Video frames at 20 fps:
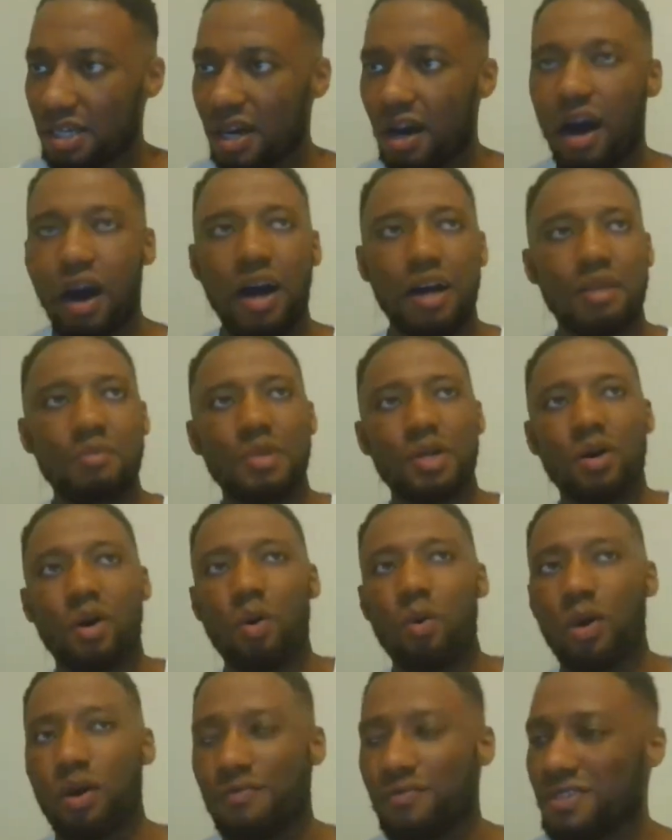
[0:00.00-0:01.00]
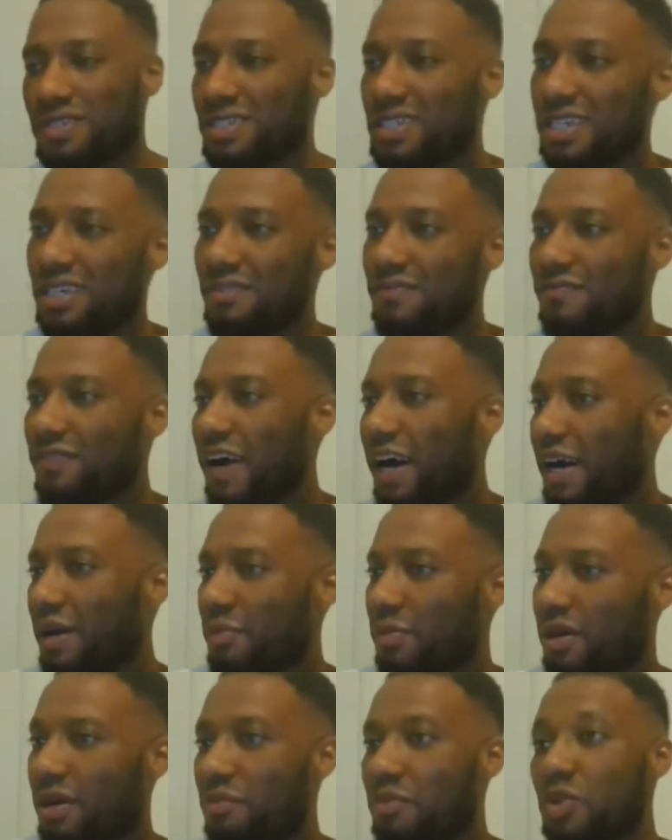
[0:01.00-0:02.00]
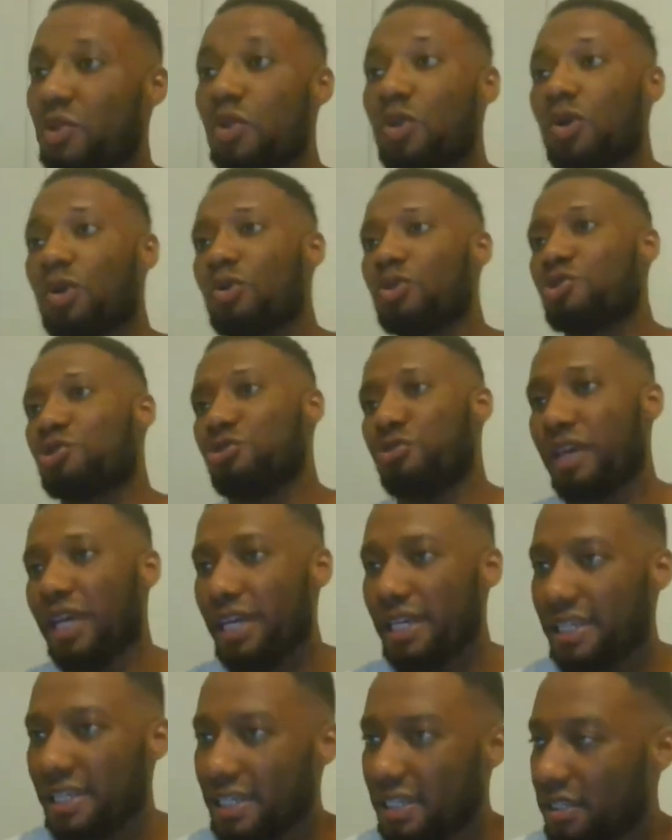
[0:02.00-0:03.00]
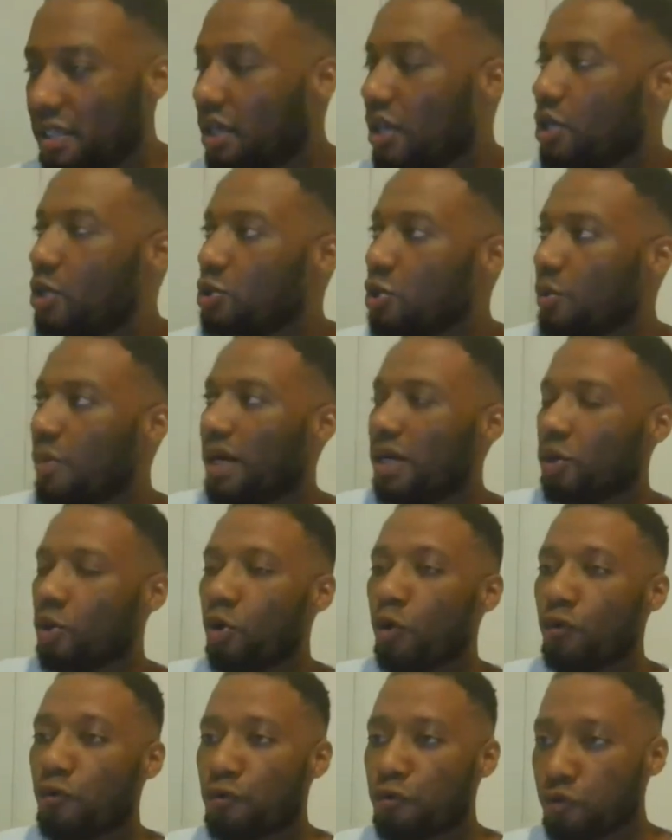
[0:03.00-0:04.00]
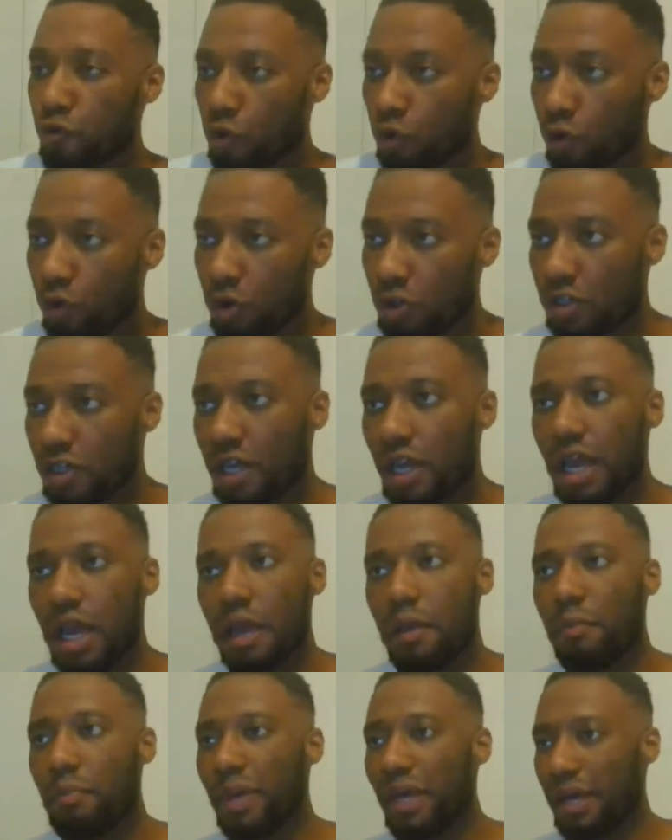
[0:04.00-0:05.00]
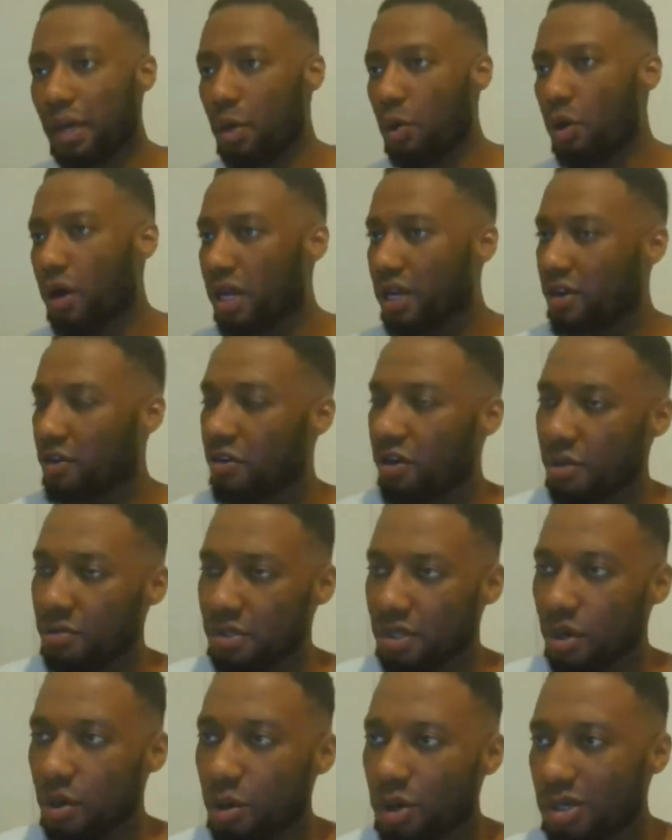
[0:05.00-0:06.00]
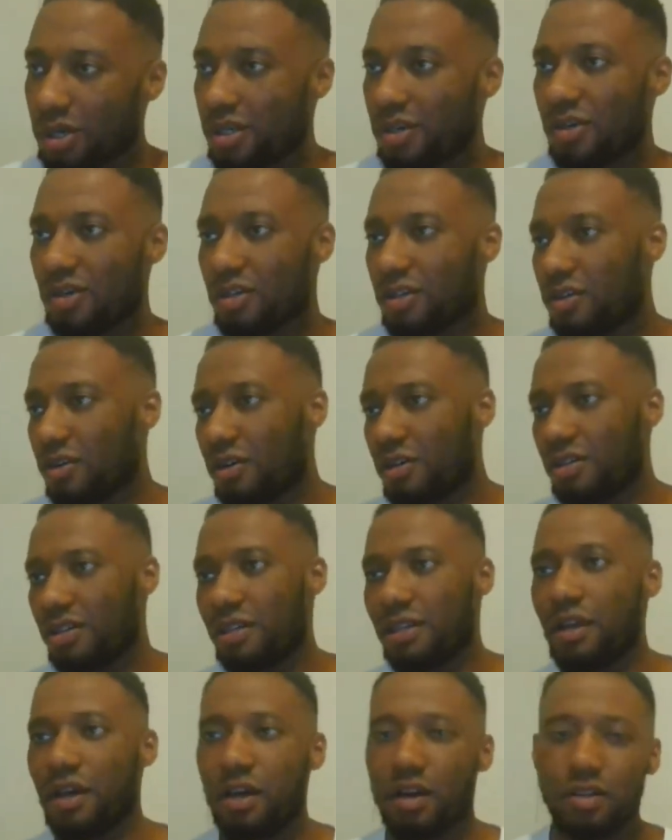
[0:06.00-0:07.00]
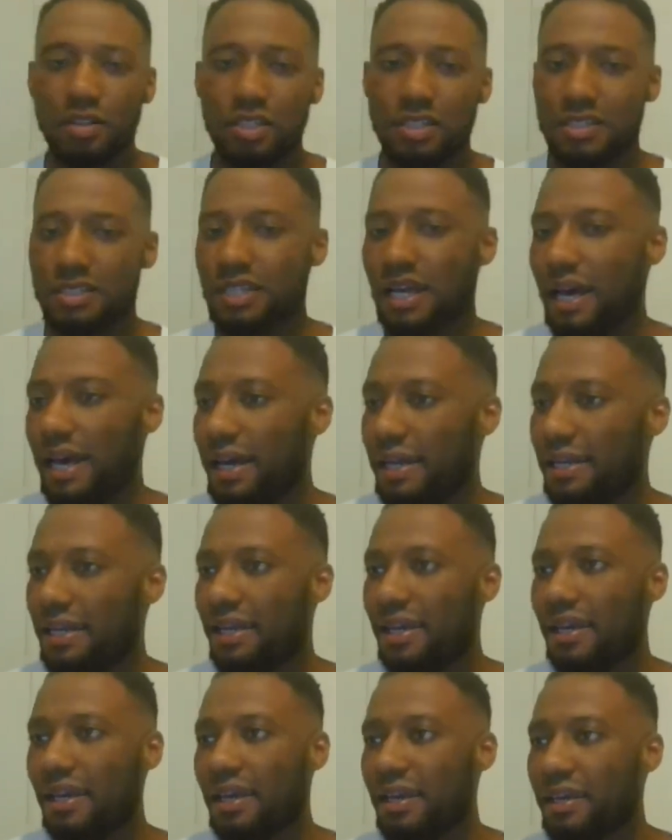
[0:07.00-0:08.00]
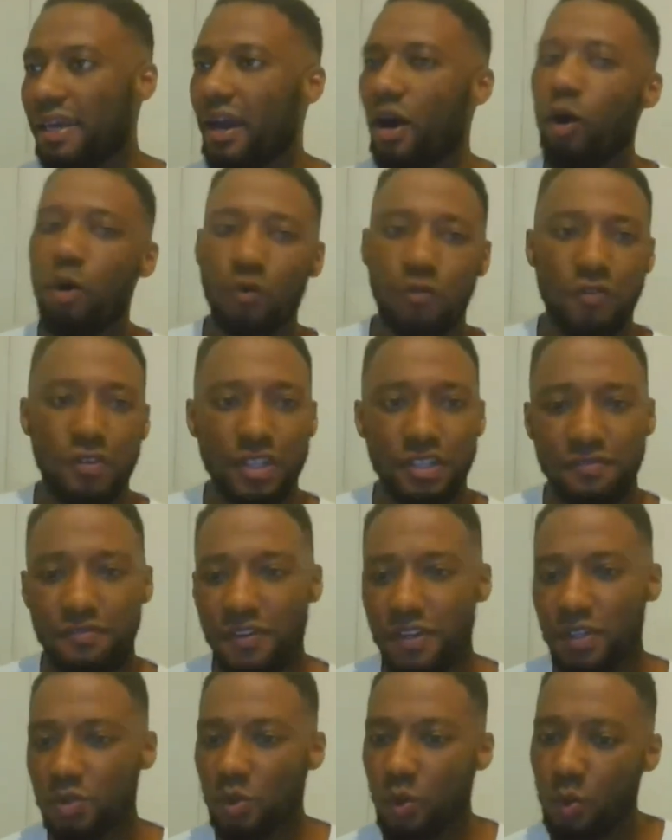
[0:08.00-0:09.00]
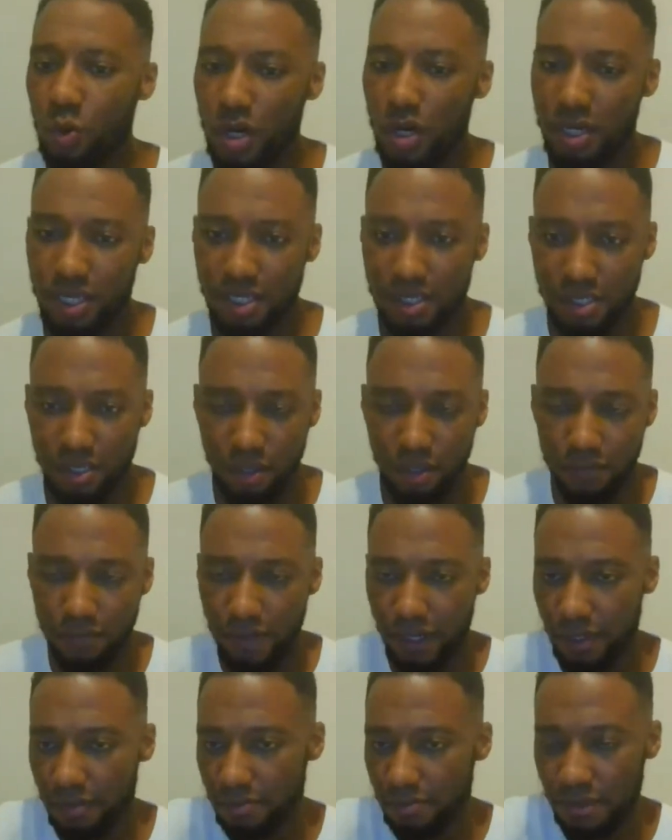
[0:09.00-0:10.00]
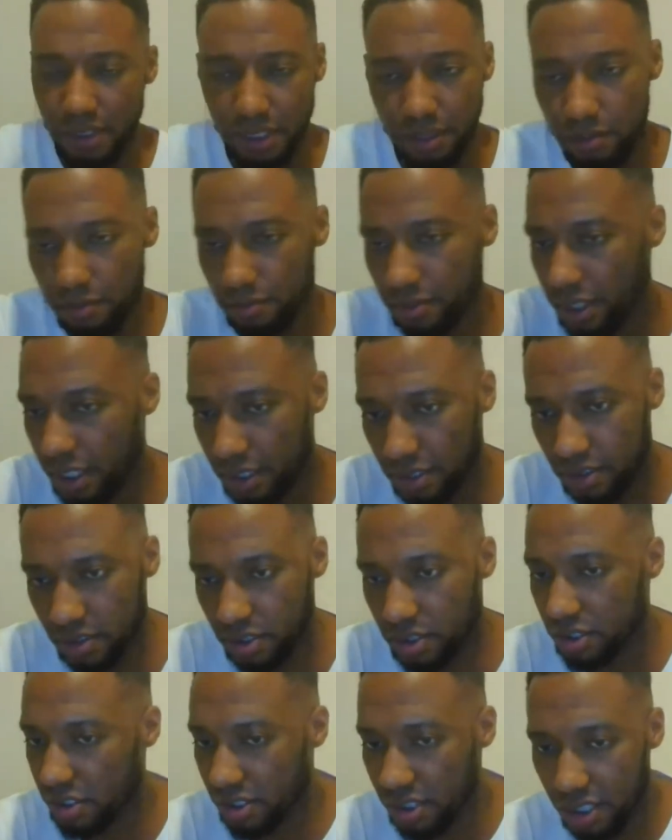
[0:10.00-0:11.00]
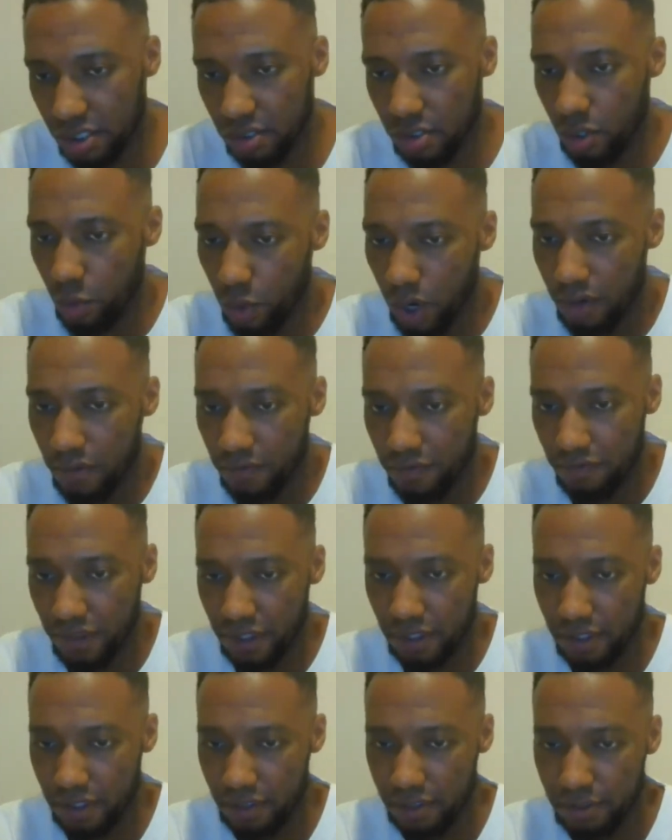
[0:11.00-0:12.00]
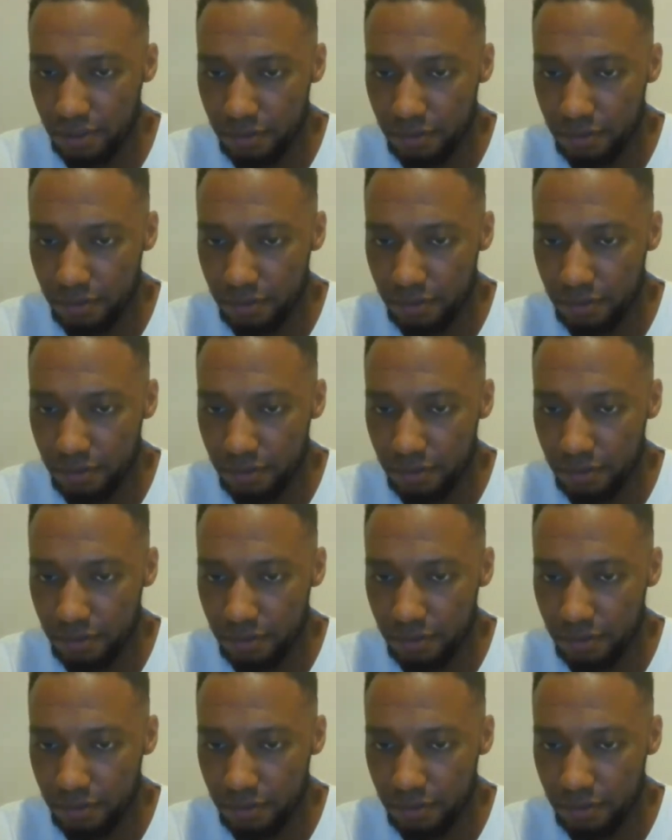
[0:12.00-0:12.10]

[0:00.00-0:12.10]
Ah, oh, let me go work for CityFibre. Let me do local trading, do my local fraud, Bitcoin, crypto on on on on the side yeah, hopefully things will work itself out. Blood, stick to one thing.